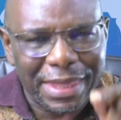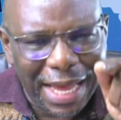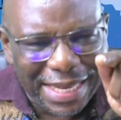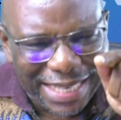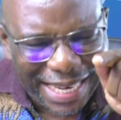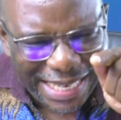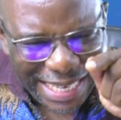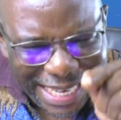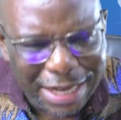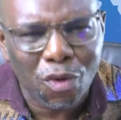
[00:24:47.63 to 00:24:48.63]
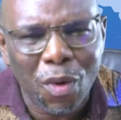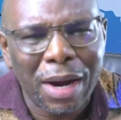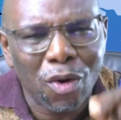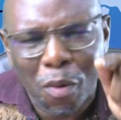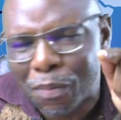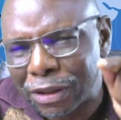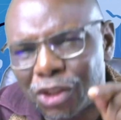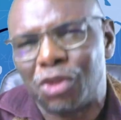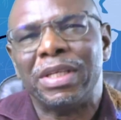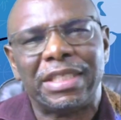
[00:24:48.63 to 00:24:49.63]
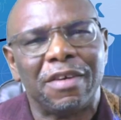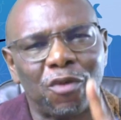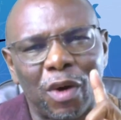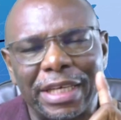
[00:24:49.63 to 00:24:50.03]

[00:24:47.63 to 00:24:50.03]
there is an equal opportunity for